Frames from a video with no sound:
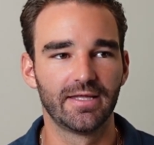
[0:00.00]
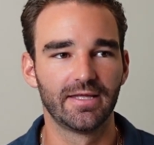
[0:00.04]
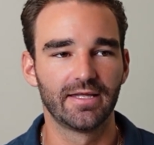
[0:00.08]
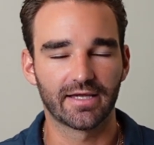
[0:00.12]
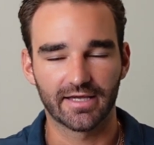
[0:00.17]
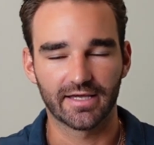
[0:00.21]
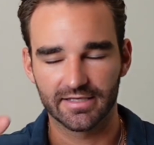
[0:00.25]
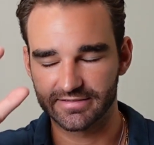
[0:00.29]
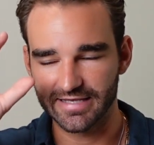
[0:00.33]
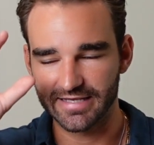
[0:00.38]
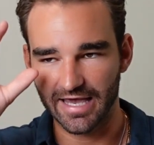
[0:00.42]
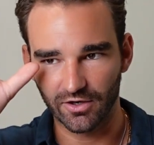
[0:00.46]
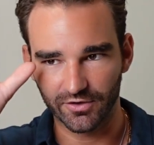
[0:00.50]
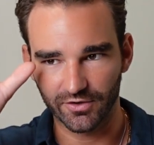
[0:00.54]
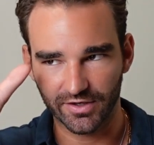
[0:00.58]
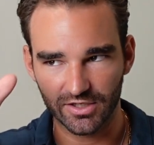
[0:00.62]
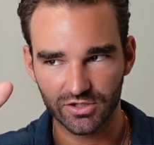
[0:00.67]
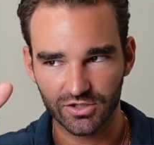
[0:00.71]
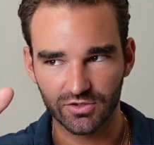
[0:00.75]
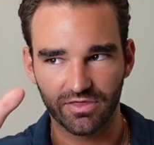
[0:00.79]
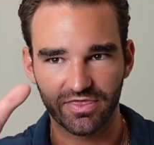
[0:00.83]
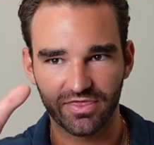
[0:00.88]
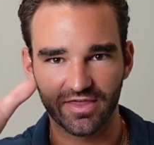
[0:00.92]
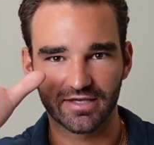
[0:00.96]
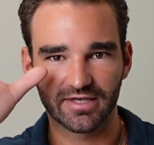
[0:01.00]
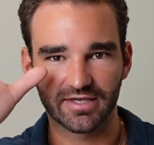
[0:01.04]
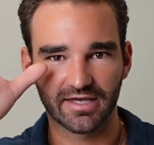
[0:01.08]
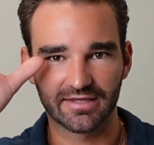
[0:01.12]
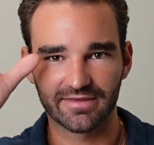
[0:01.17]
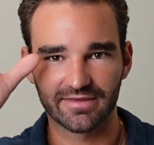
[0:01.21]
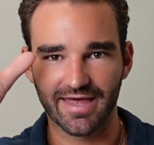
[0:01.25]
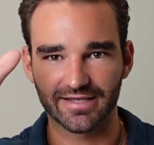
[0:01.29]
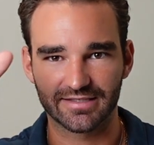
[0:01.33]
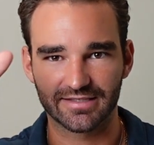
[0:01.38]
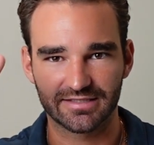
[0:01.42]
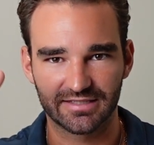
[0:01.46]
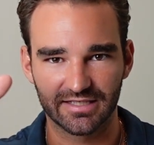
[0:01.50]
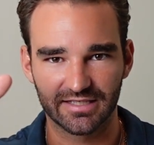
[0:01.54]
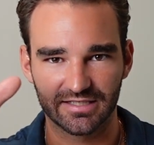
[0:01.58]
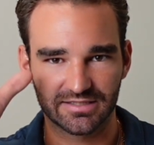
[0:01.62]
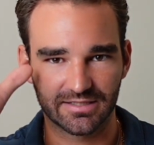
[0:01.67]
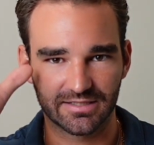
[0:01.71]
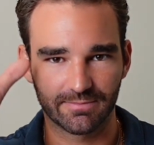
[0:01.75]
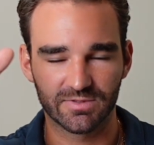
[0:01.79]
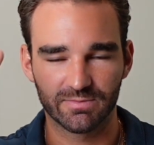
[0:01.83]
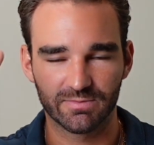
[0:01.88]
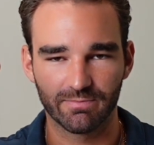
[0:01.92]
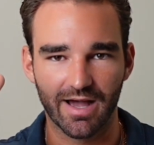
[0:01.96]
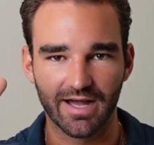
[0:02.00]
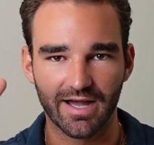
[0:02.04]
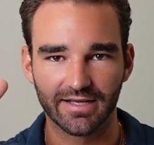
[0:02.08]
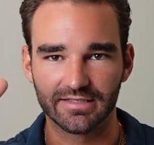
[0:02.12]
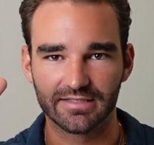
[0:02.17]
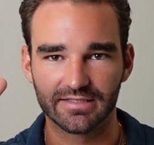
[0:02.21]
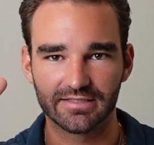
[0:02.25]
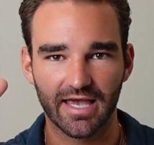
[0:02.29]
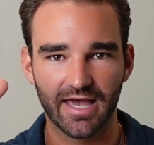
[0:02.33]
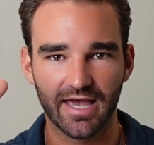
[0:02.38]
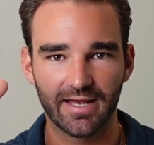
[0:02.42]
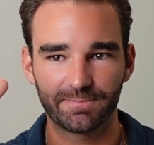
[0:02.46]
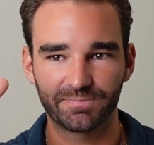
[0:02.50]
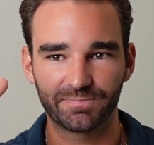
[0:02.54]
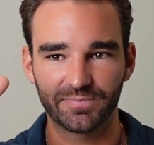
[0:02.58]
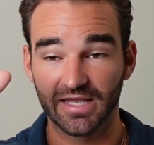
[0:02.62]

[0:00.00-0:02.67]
Because that'll get you thinking in that systems mindset.